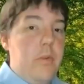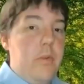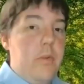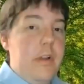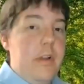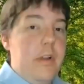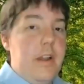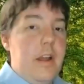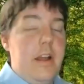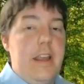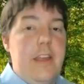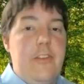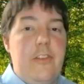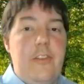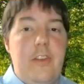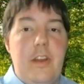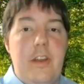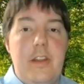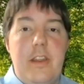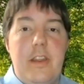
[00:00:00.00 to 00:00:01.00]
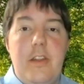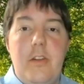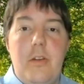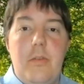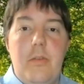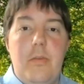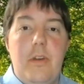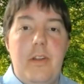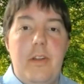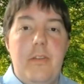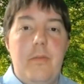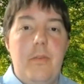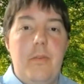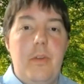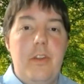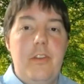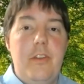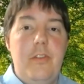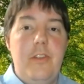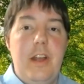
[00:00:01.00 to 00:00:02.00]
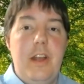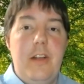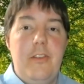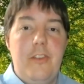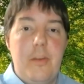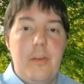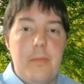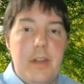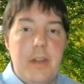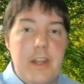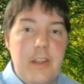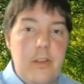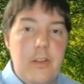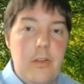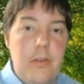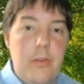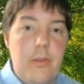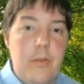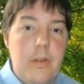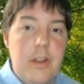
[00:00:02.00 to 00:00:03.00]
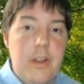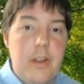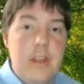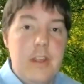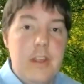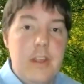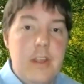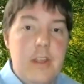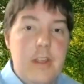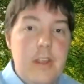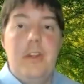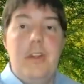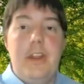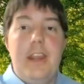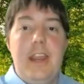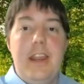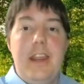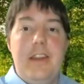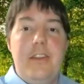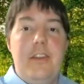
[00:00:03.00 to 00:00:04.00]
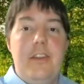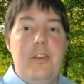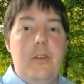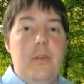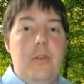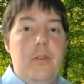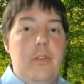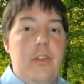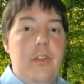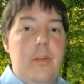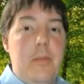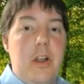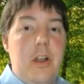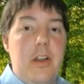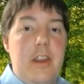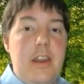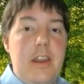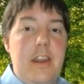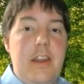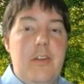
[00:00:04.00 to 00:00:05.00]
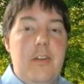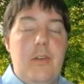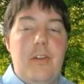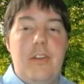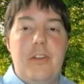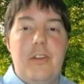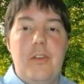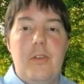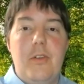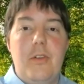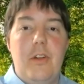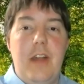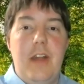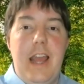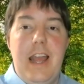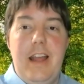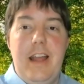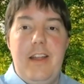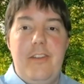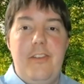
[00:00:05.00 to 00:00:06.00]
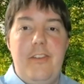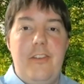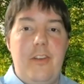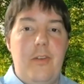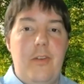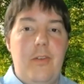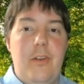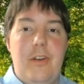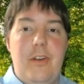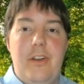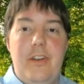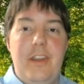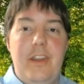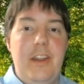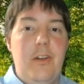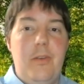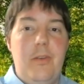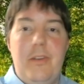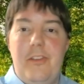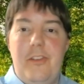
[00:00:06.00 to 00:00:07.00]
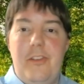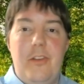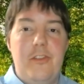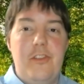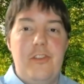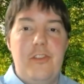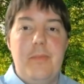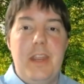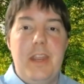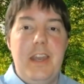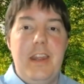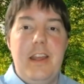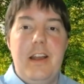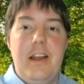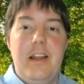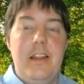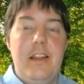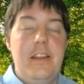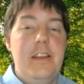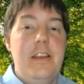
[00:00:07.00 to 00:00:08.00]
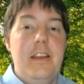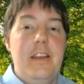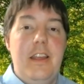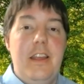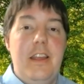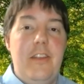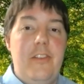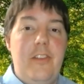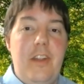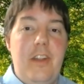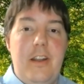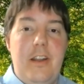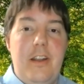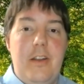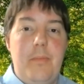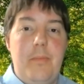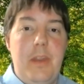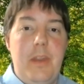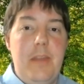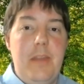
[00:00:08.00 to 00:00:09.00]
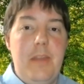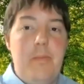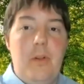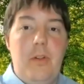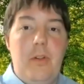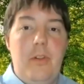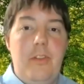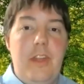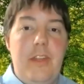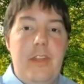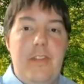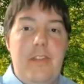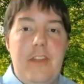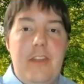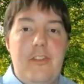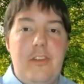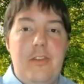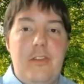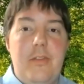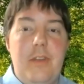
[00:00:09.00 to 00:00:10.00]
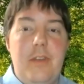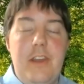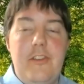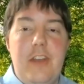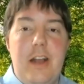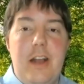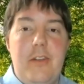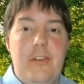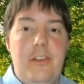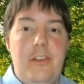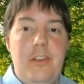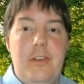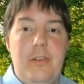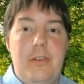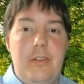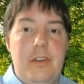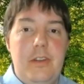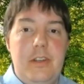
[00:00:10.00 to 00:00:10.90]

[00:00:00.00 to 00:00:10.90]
I guess, what would you tell somebody who just really can't do the marketing or the Google ads or deal with social media? Is there people that they should reach out to?